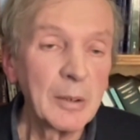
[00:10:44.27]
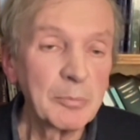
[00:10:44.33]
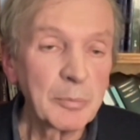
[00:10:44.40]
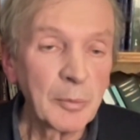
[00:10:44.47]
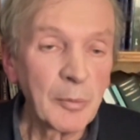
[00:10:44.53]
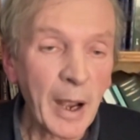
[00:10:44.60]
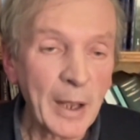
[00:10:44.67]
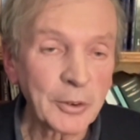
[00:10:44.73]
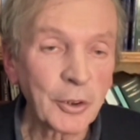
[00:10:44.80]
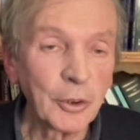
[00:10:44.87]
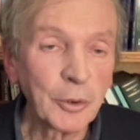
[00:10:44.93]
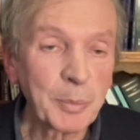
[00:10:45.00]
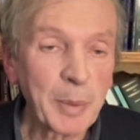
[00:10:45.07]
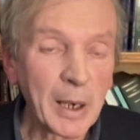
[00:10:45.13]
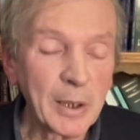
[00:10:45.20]
Rats
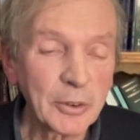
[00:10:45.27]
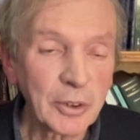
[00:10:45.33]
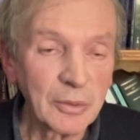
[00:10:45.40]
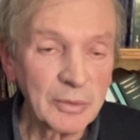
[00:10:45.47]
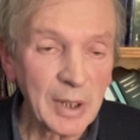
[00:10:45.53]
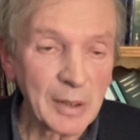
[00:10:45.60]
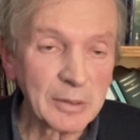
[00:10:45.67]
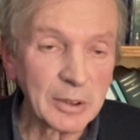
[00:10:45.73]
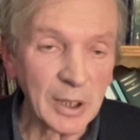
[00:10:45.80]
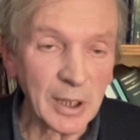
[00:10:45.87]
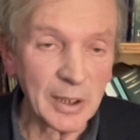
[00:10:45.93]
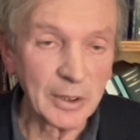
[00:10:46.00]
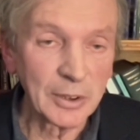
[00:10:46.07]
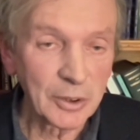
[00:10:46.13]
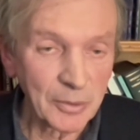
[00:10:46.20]
whose parents have never
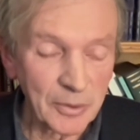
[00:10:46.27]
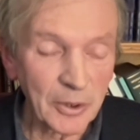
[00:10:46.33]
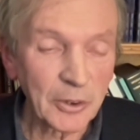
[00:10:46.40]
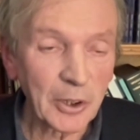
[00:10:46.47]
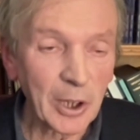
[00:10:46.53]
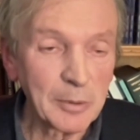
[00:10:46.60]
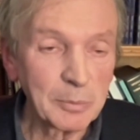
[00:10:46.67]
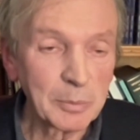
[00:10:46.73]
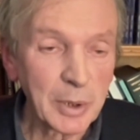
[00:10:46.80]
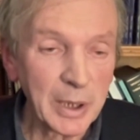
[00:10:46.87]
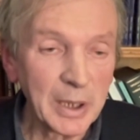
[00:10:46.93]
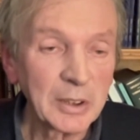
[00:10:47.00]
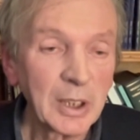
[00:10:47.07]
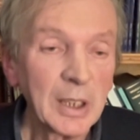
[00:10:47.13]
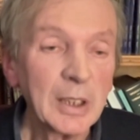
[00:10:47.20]
learned of the same
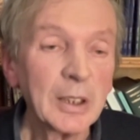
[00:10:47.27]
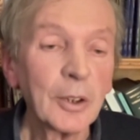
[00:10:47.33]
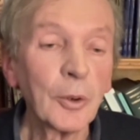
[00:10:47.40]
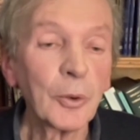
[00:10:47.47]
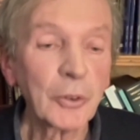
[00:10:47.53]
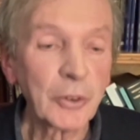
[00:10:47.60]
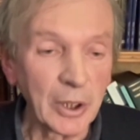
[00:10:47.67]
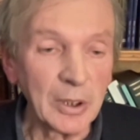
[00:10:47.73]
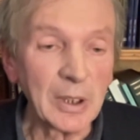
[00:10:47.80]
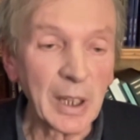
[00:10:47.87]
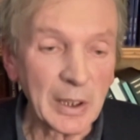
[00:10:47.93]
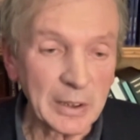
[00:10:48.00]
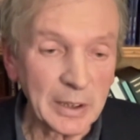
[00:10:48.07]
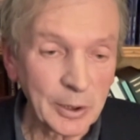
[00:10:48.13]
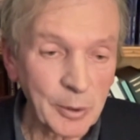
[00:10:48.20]
breed also
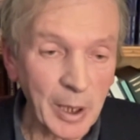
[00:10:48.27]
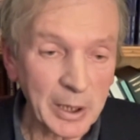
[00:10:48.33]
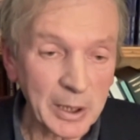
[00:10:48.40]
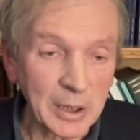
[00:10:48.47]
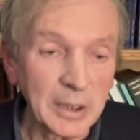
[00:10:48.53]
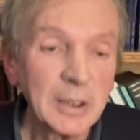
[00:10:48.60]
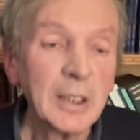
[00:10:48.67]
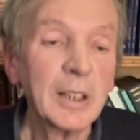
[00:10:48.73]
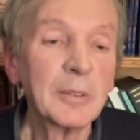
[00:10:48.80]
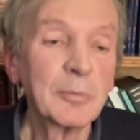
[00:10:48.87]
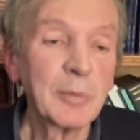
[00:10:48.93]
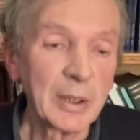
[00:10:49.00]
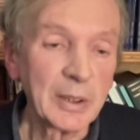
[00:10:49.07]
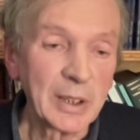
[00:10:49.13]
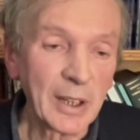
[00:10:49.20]
learn it quicker
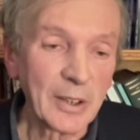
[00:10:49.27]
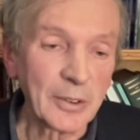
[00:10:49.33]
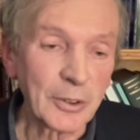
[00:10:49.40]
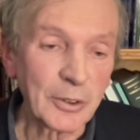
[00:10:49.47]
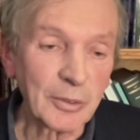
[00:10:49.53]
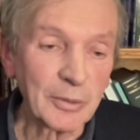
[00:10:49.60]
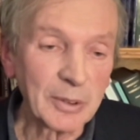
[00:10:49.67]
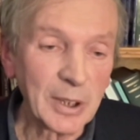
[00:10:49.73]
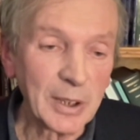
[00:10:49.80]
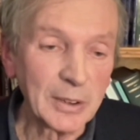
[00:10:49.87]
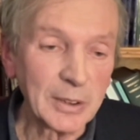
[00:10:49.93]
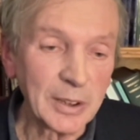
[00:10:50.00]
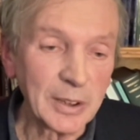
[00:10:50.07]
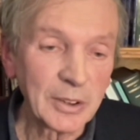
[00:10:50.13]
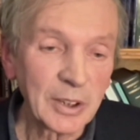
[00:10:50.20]
when the others have learned
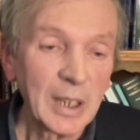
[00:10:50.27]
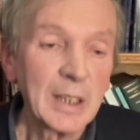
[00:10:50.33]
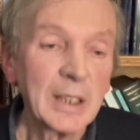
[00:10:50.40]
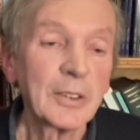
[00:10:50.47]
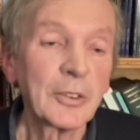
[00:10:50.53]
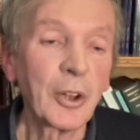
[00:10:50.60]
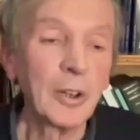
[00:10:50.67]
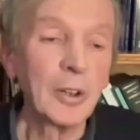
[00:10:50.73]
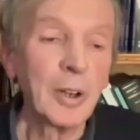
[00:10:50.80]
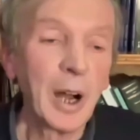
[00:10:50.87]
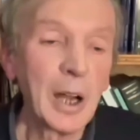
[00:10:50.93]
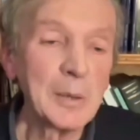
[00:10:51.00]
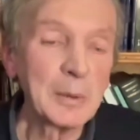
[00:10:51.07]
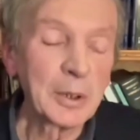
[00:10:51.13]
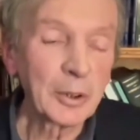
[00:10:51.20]
it. So
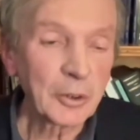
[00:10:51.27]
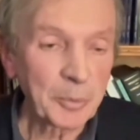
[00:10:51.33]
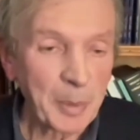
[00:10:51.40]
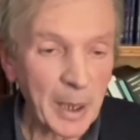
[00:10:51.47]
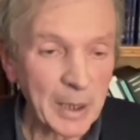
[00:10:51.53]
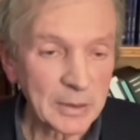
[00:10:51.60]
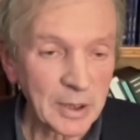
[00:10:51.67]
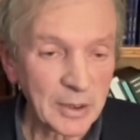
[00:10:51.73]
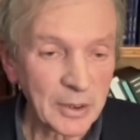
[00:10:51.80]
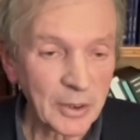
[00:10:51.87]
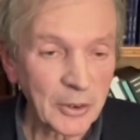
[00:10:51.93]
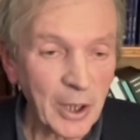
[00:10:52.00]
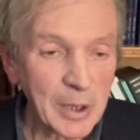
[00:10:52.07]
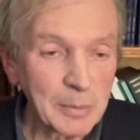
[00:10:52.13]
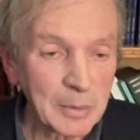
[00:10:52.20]
I would expect that the
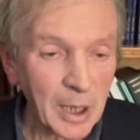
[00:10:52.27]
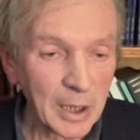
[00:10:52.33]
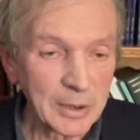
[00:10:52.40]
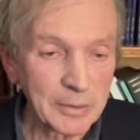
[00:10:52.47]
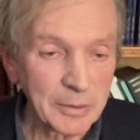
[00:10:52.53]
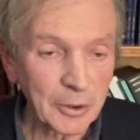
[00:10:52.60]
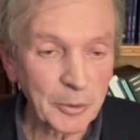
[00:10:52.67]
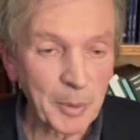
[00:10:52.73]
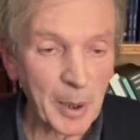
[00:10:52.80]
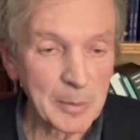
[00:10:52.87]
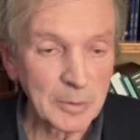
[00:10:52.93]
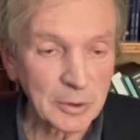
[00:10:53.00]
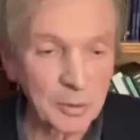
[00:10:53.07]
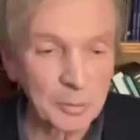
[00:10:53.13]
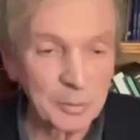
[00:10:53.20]
same kind of
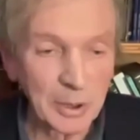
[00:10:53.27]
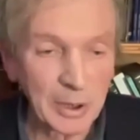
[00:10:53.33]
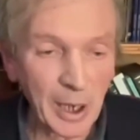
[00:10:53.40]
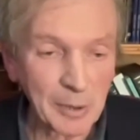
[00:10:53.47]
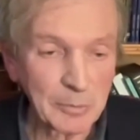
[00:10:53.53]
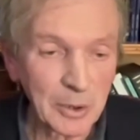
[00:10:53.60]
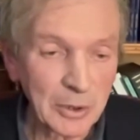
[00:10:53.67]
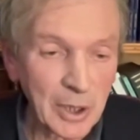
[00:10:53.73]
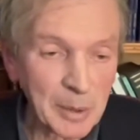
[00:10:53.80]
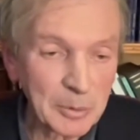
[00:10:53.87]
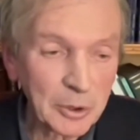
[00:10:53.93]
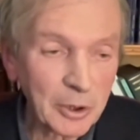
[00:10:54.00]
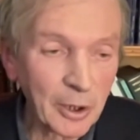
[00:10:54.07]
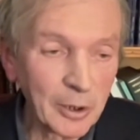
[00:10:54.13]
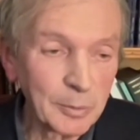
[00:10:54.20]
experiment could be done with
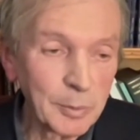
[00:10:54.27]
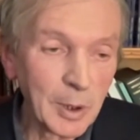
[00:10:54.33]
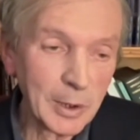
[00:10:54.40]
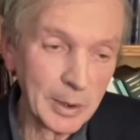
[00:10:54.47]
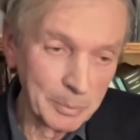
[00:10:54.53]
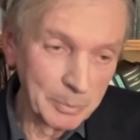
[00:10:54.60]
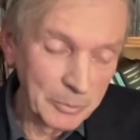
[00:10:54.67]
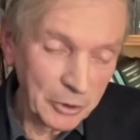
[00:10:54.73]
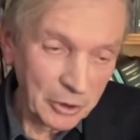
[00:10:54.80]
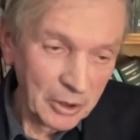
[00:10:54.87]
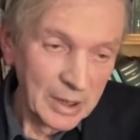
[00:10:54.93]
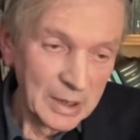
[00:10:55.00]
nematode worms.